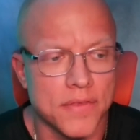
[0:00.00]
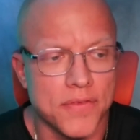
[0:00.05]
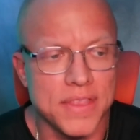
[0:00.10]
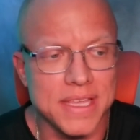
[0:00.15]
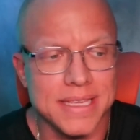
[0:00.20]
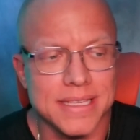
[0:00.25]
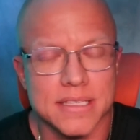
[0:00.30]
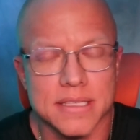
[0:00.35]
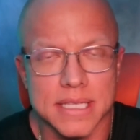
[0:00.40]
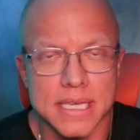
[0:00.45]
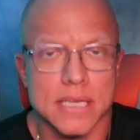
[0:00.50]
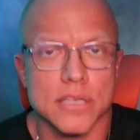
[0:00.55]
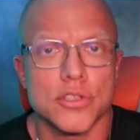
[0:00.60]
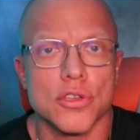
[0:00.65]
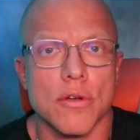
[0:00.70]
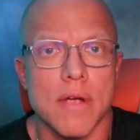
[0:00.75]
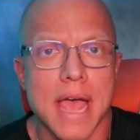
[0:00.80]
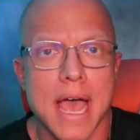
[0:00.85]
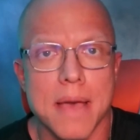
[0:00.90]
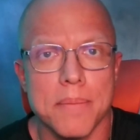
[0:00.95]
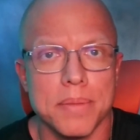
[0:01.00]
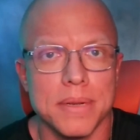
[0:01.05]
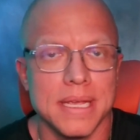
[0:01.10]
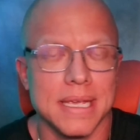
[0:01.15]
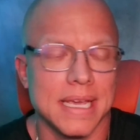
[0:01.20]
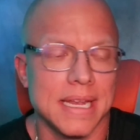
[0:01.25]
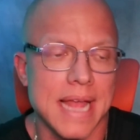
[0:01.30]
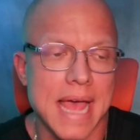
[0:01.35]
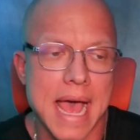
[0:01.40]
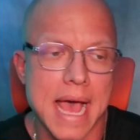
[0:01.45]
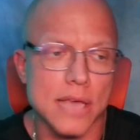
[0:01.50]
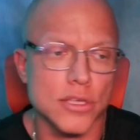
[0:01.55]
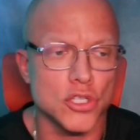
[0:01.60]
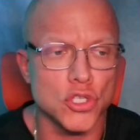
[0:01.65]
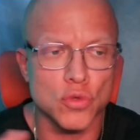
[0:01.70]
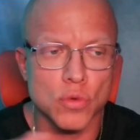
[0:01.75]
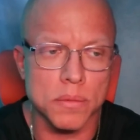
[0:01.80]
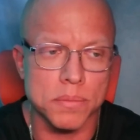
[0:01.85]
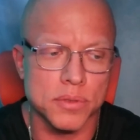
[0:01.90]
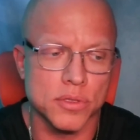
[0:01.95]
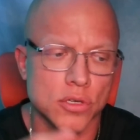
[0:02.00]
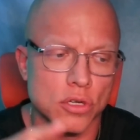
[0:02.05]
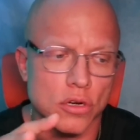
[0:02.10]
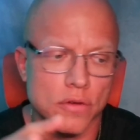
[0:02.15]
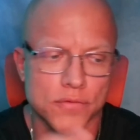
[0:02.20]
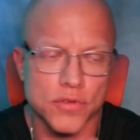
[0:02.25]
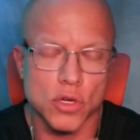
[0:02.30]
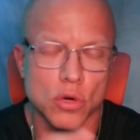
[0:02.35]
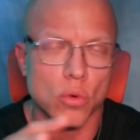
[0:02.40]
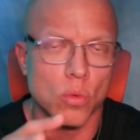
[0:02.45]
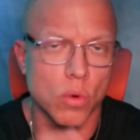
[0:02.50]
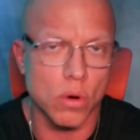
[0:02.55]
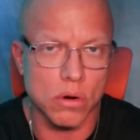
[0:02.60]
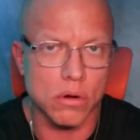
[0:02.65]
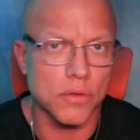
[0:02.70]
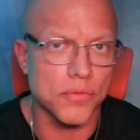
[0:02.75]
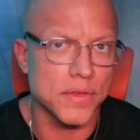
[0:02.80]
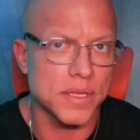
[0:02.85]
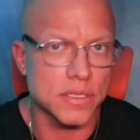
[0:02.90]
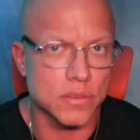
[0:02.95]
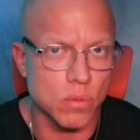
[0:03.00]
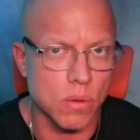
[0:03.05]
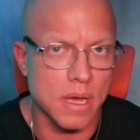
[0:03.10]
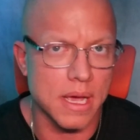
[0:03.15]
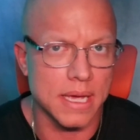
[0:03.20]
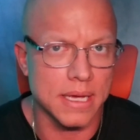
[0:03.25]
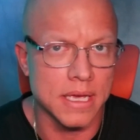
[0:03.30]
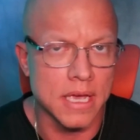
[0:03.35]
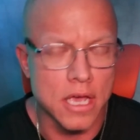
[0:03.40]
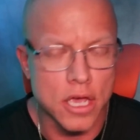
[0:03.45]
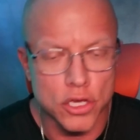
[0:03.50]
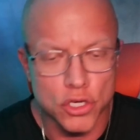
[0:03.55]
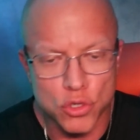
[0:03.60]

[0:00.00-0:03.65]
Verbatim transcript: These things are happening. And as you observe your world this way,